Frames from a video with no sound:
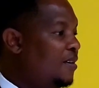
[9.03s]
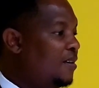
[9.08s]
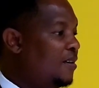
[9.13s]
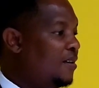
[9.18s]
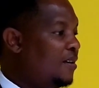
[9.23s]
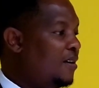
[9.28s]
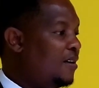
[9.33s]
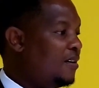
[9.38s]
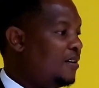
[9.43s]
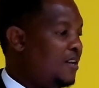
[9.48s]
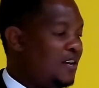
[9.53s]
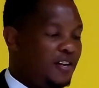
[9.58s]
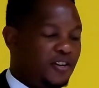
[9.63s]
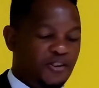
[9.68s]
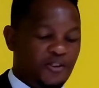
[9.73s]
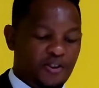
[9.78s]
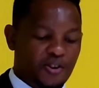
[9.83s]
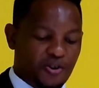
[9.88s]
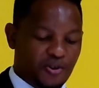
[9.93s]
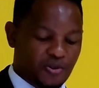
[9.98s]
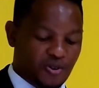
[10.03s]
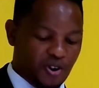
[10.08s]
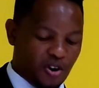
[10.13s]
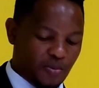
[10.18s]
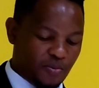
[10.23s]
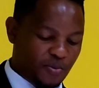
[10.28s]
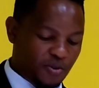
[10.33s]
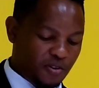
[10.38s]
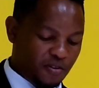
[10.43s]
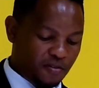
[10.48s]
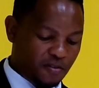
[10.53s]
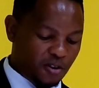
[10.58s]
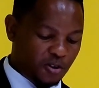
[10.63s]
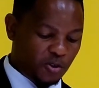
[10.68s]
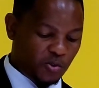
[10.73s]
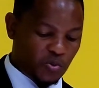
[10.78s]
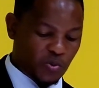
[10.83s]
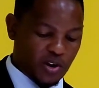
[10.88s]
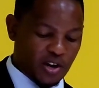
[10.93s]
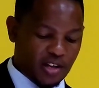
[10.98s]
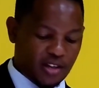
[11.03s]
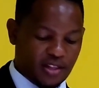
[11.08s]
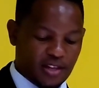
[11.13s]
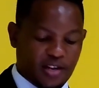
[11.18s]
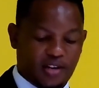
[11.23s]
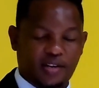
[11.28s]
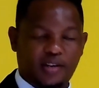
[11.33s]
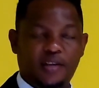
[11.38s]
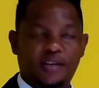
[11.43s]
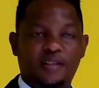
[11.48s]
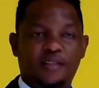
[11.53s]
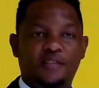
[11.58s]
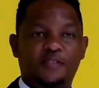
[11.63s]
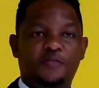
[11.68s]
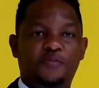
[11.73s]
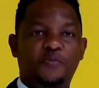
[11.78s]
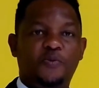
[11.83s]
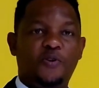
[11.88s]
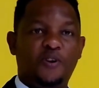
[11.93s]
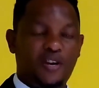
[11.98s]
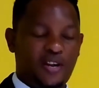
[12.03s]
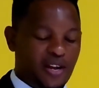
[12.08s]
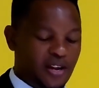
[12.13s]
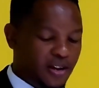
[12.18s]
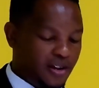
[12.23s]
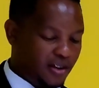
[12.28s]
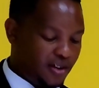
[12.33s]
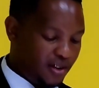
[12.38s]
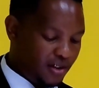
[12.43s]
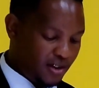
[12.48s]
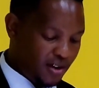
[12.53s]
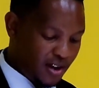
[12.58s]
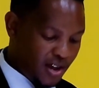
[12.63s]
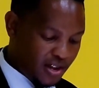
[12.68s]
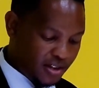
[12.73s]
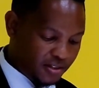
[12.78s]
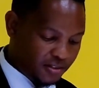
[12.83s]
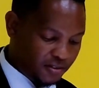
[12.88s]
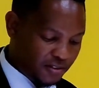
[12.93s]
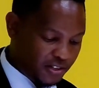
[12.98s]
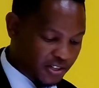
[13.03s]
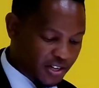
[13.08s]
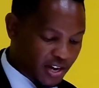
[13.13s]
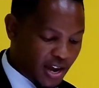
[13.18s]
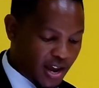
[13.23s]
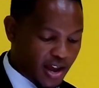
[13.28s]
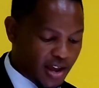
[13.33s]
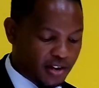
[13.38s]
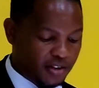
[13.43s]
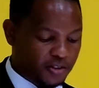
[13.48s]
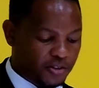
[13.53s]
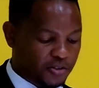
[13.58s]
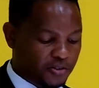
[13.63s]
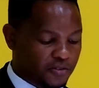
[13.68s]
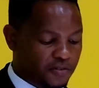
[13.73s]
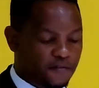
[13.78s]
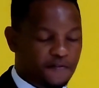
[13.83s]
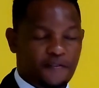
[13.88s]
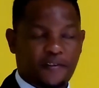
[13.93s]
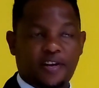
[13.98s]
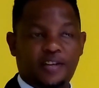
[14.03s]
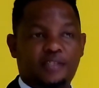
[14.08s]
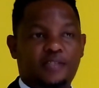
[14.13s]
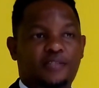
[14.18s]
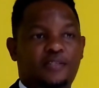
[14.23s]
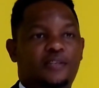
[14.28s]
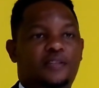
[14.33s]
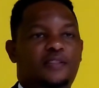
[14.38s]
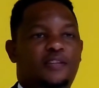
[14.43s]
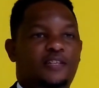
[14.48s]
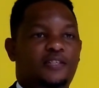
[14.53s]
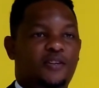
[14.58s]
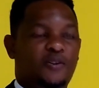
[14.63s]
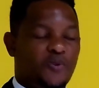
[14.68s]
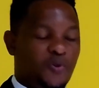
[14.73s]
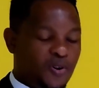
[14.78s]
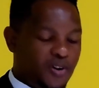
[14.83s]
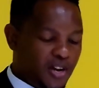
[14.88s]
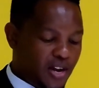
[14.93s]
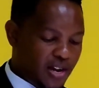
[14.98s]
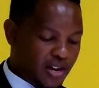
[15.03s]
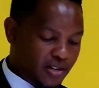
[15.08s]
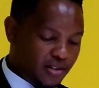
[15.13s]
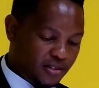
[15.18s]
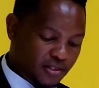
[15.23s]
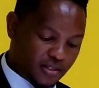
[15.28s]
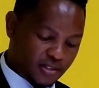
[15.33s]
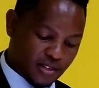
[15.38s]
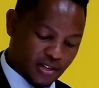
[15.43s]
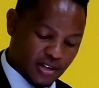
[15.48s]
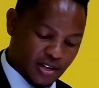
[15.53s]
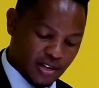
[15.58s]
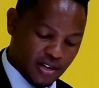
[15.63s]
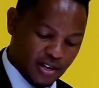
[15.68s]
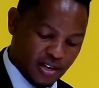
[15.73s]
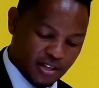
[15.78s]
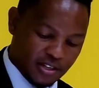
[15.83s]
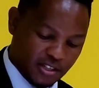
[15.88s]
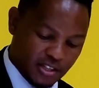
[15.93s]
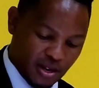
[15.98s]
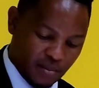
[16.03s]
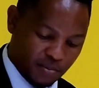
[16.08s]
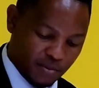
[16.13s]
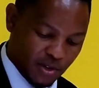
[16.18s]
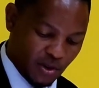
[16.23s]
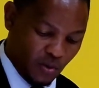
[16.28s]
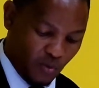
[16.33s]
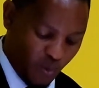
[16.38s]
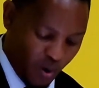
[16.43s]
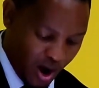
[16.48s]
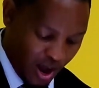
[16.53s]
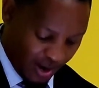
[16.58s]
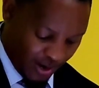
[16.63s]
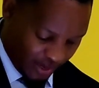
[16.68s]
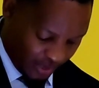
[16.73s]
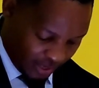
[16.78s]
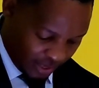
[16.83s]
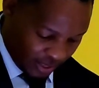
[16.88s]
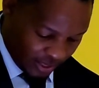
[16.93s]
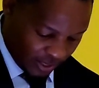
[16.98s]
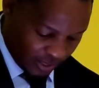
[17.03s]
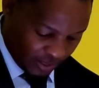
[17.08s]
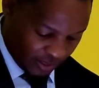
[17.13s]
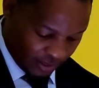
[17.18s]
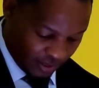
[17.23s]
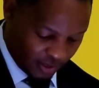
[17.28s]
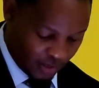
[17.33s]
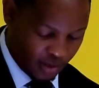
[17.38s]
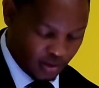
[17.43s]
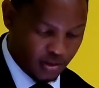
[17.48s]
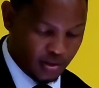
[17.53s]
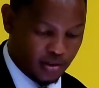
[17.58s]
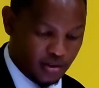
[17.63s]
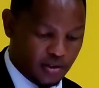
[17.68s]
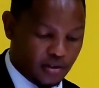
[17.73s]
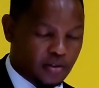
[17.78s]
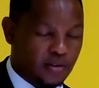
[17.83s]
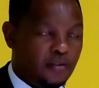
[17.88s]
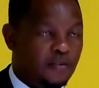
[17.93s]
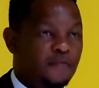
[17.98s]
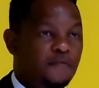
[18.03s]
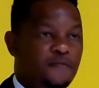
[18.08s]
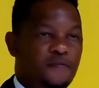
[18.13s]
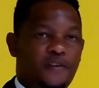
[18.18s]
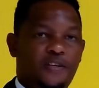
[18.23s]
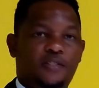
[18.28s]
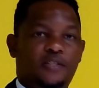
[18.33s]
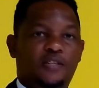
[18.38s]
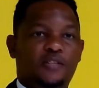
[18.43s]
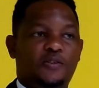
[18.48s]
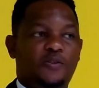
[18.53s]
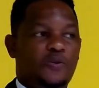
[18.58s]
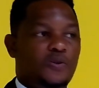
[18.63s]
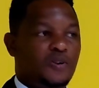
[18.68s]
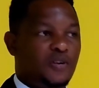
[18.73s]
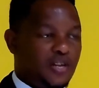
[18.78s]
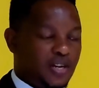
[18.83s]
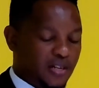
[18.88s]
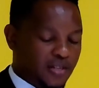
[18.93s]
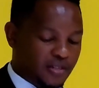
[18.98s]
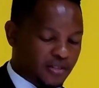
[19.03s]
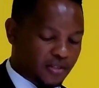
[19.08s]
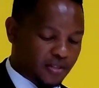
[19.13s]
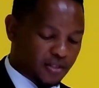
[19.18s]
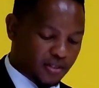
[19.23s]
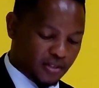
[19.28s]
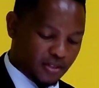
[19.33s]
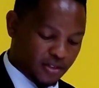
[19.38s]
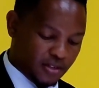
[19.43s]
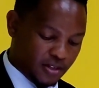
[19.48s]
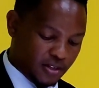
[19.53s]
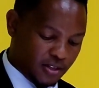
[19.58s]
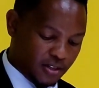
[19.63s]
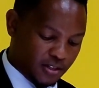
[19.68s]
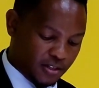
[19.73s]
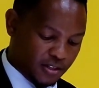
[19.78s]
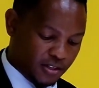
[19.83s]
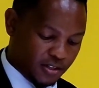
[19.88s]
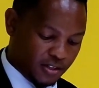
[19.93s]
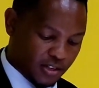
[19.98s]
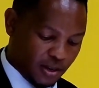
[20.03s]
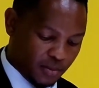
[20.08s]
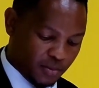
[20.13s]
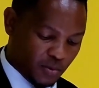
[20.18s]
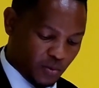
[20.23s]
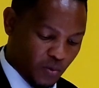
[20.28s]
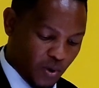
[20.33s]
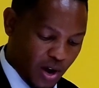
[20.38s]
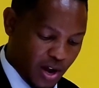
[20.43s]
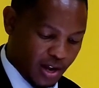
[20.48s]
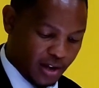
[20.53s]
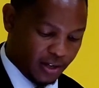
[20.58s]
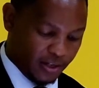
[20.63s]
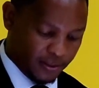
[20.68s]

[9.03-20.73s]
And in your copy of God's Word, then this morning, let's return to First Thessalonians chapter 1. First Thessalonians chapter 1.